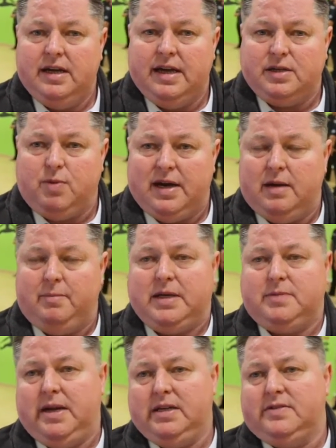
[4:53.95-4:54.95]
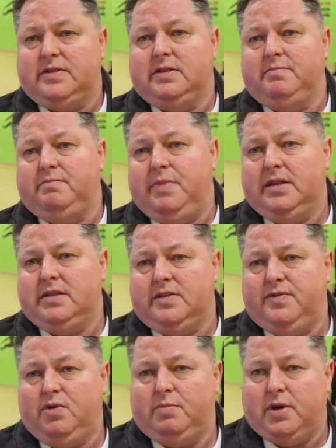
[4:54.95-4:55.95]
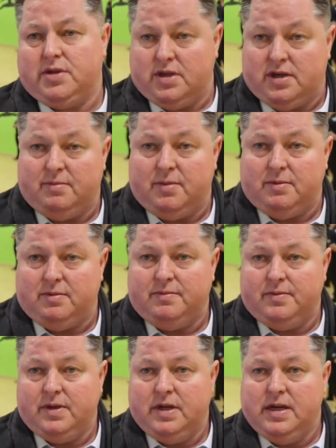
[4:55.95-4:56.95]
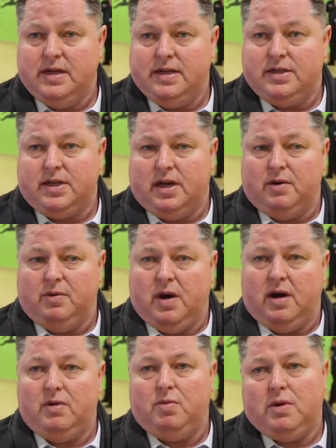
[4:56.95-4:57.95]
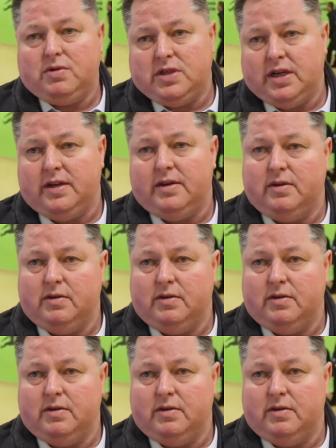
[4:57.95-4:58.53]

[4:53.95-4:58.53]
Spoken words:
it's one of the best places for boxing at the moment. So we'll see.